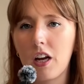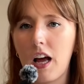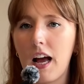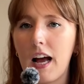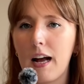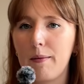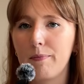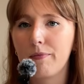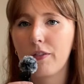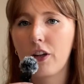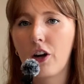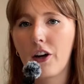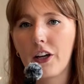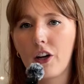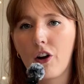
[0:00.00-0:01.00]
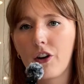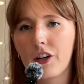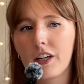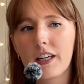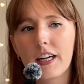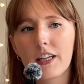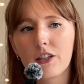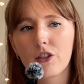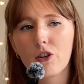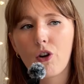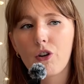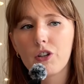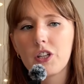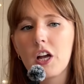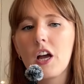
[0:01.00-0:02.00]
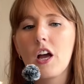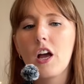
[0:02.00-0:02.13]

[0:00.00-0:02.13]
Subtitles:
learning how to knit socks.